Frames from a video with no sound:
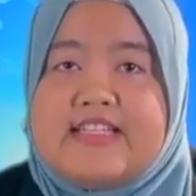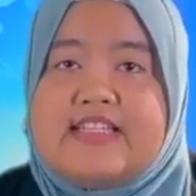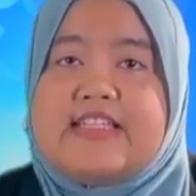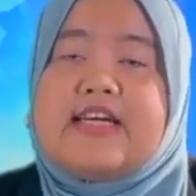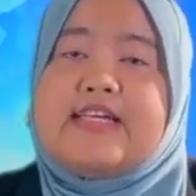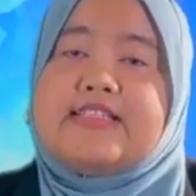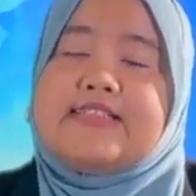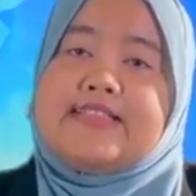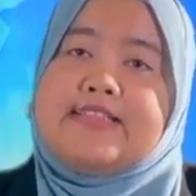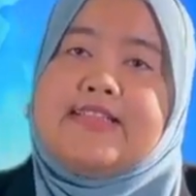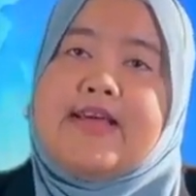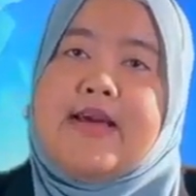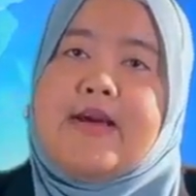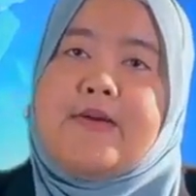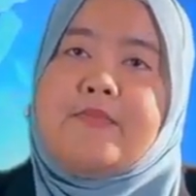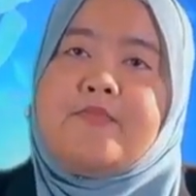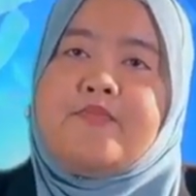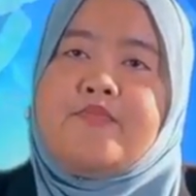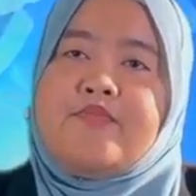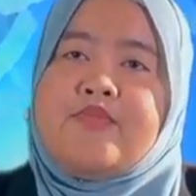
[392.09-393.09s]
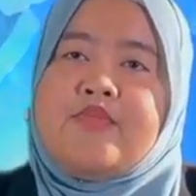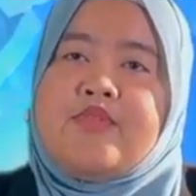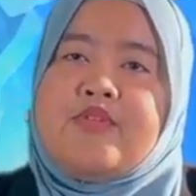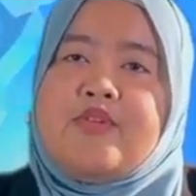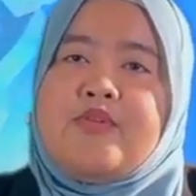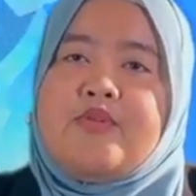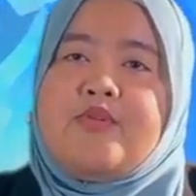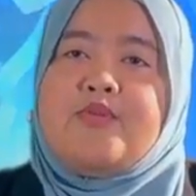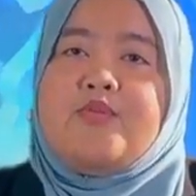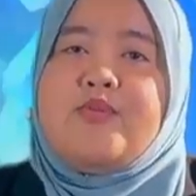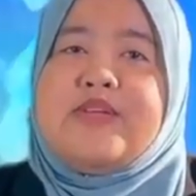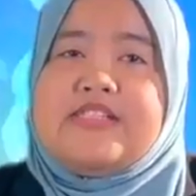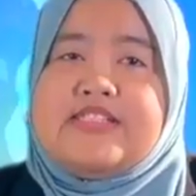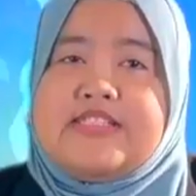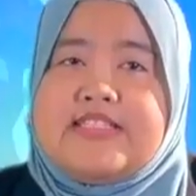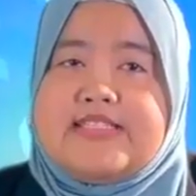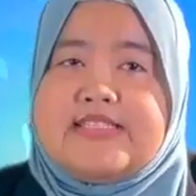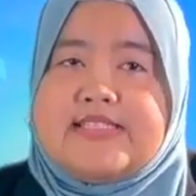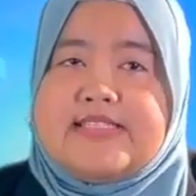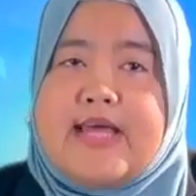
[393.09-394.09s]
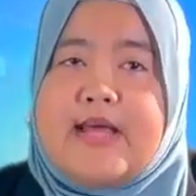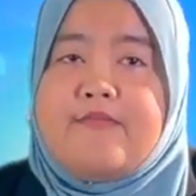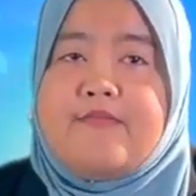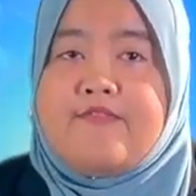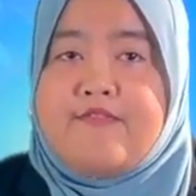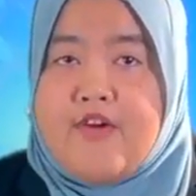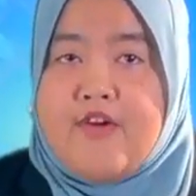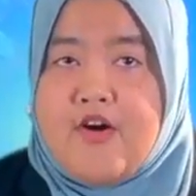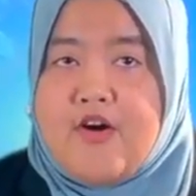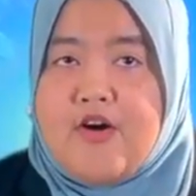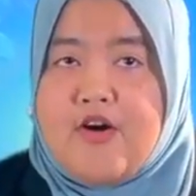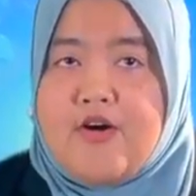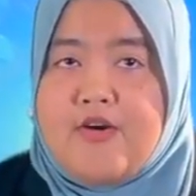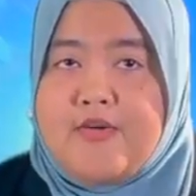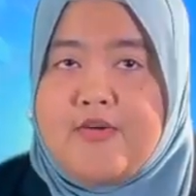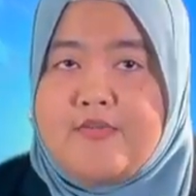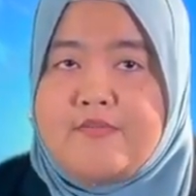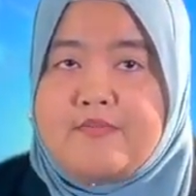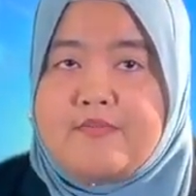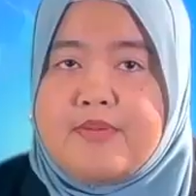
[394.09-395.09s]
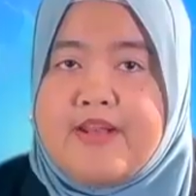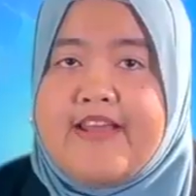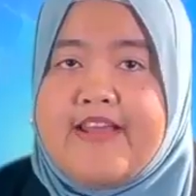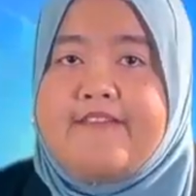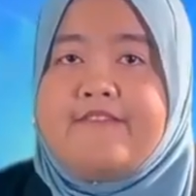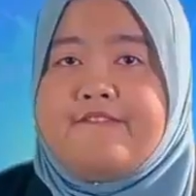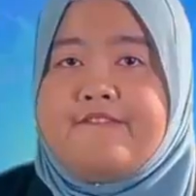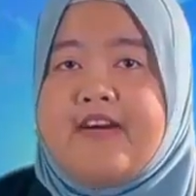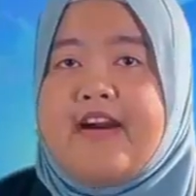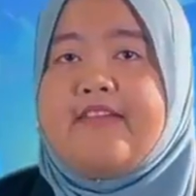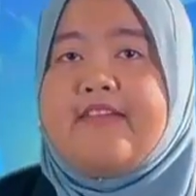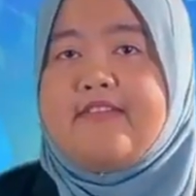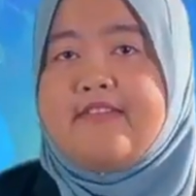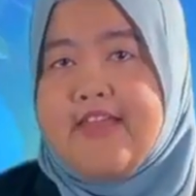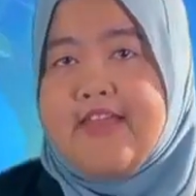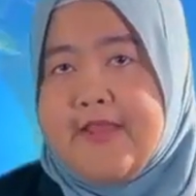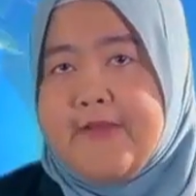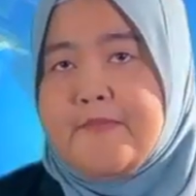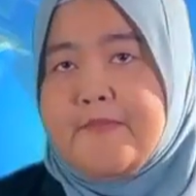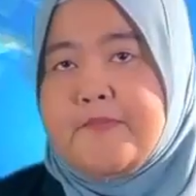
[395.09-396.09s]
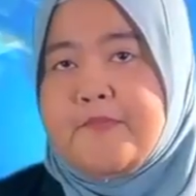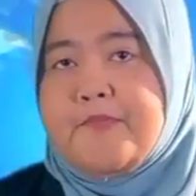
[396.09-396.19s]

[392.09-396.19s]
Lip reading: last step, which is step 4, play fun game.